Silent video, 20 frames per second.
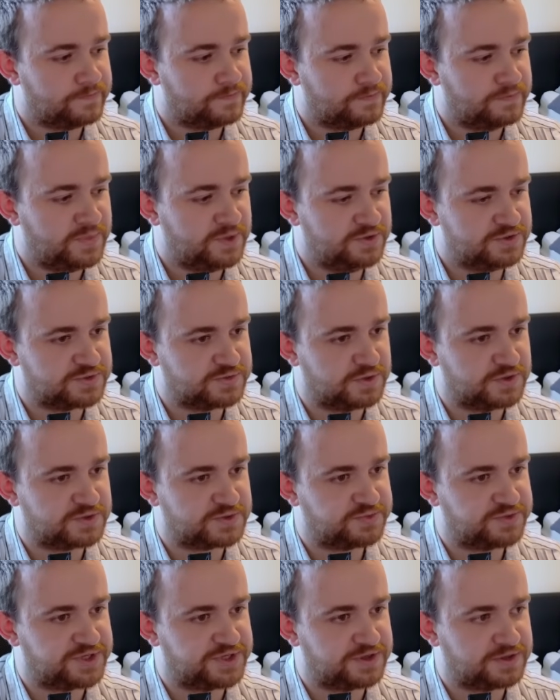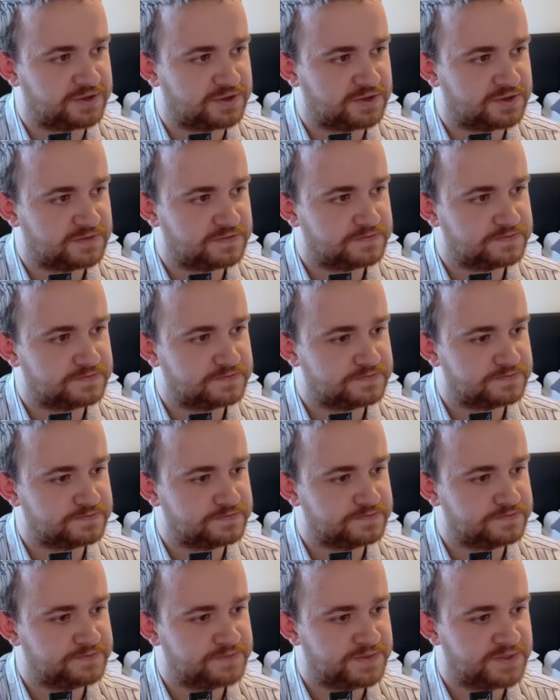Boa as well is pretty hot.
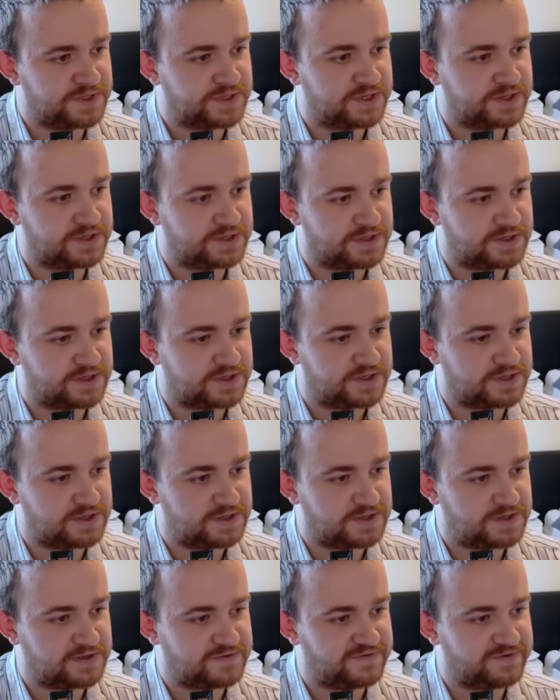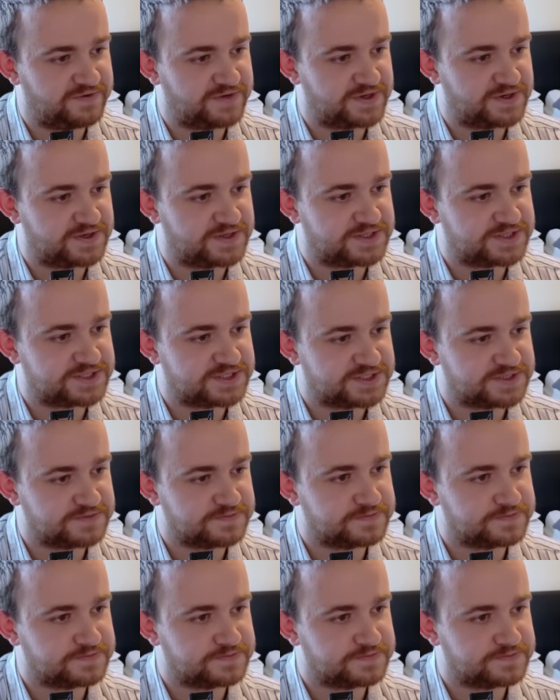Yeah, very nice.